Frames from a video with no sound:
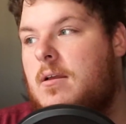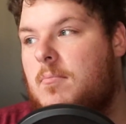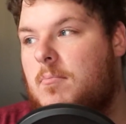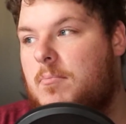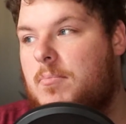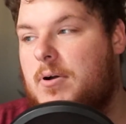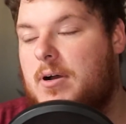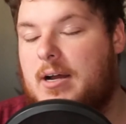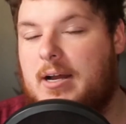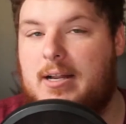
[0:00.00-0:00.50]

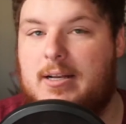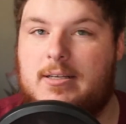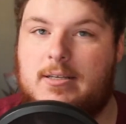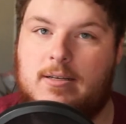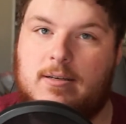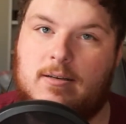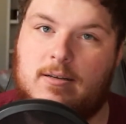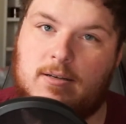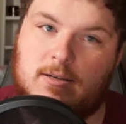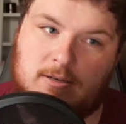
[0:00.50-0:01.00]
But
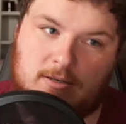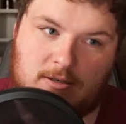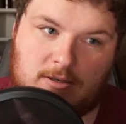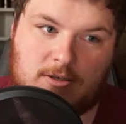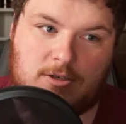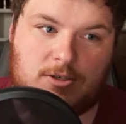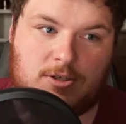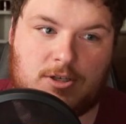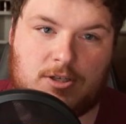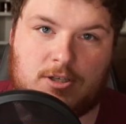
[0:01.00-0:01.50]

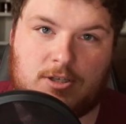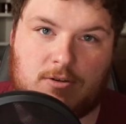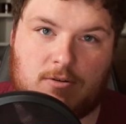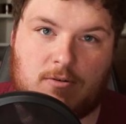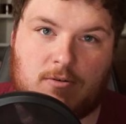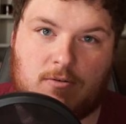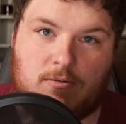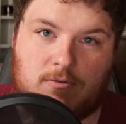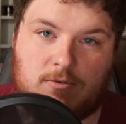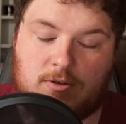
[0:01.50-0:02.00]
just
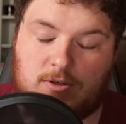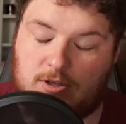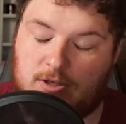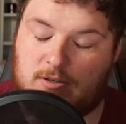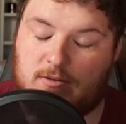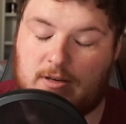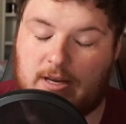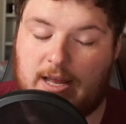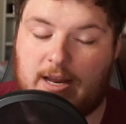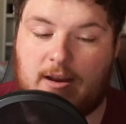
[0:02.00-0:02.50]
so just
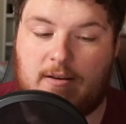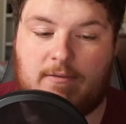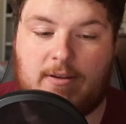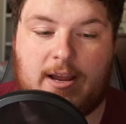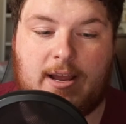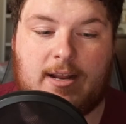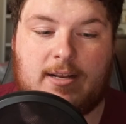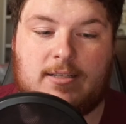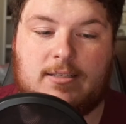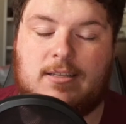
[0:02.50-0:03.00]
in
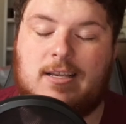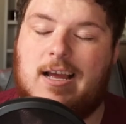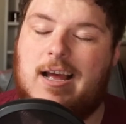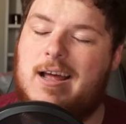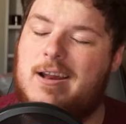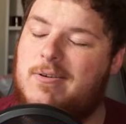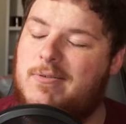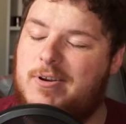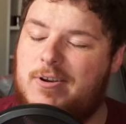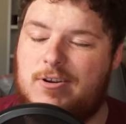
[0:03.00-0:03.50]
advance, I
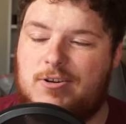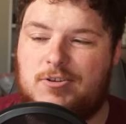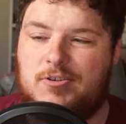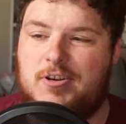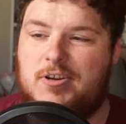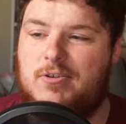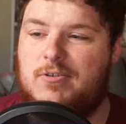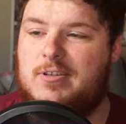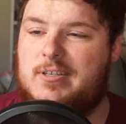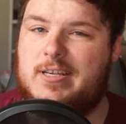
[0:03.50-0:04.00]
don't usually
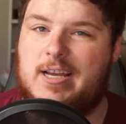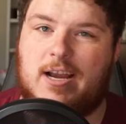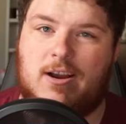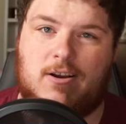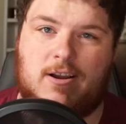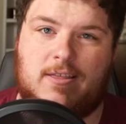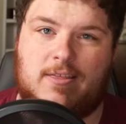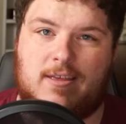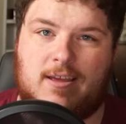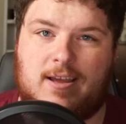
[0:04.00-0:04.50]
do scary
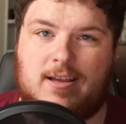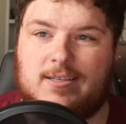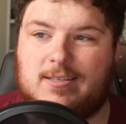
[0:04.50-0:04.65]
things.